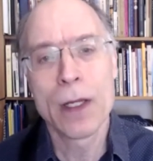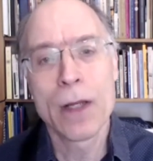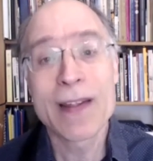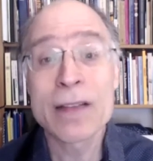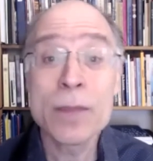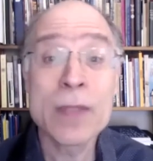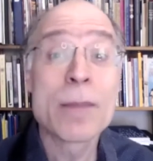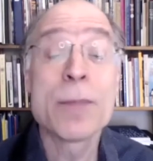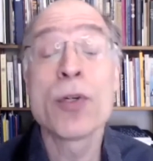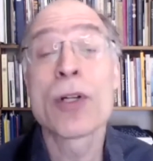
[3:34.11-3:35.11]
They
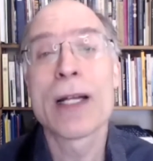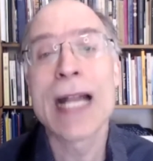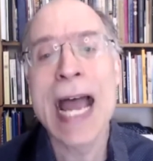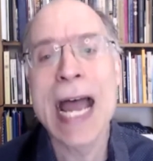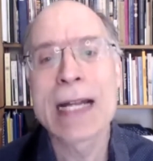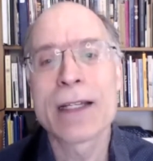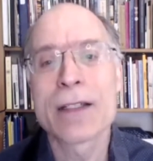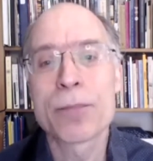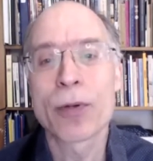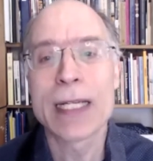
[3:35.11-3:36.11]
sometimes put on Hanne's
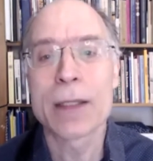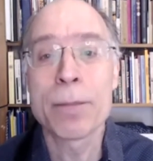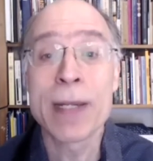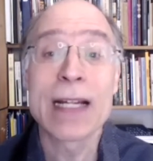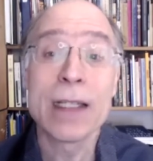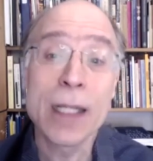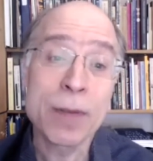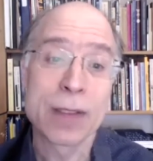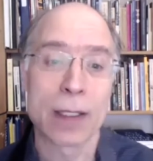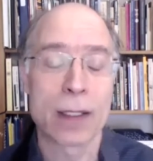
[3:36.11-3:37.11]
bright pink
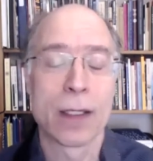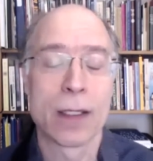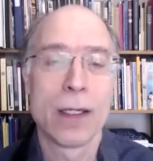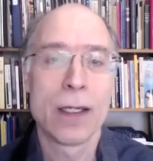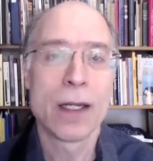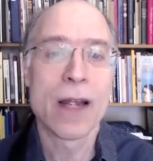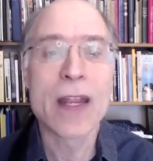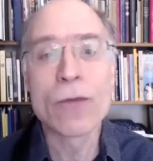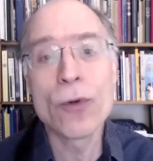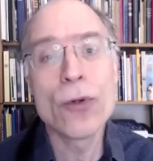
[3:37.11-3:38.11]
lipstick, and
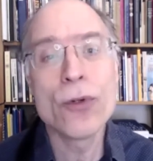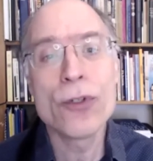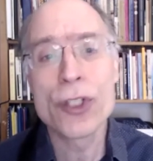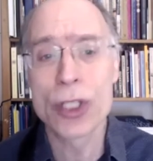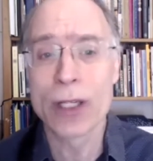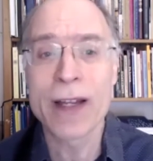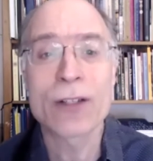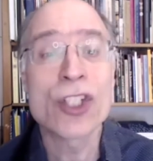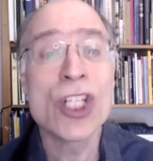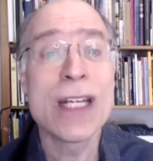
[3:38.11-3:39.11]
they rouged their
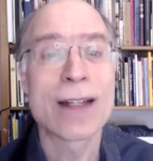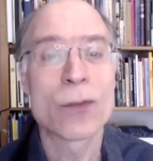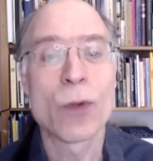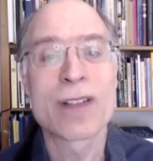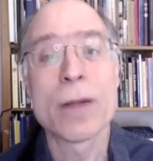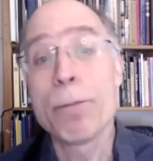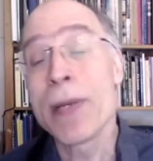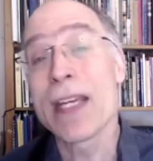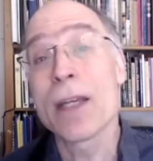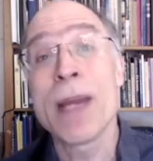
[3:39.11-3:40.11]
cheeks with some
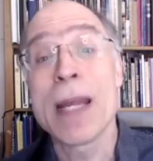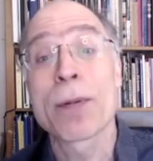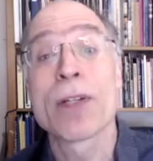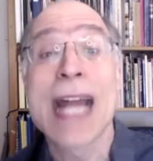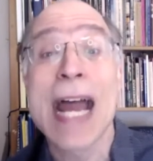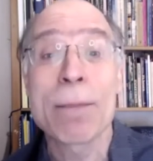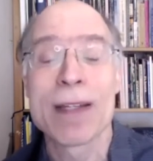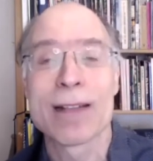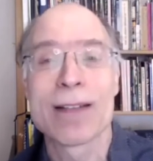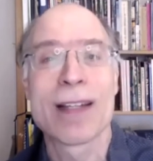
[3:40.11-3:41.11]
pink paper
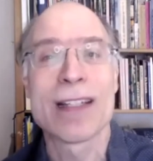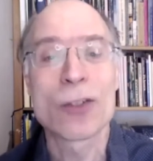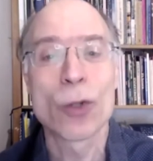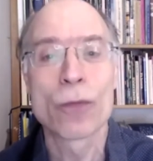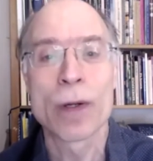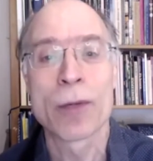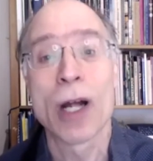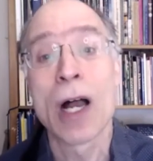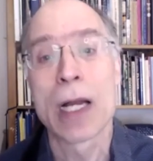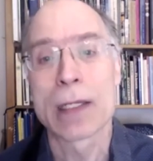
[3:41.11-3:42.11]
napkins they stole from her
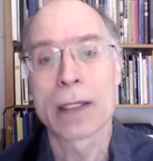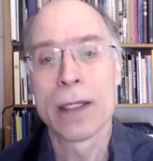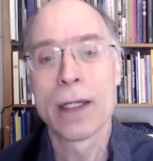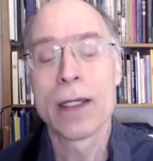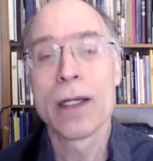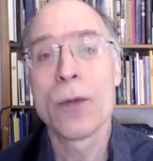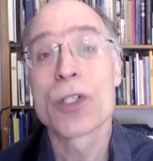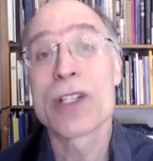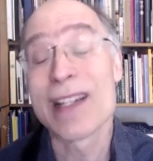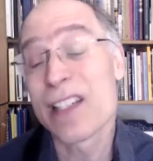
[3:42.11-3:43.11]
aunt, which
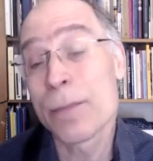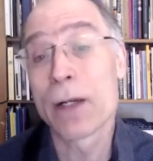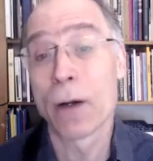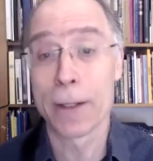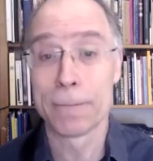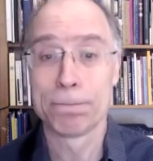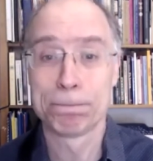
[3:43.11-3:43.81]
they spit on.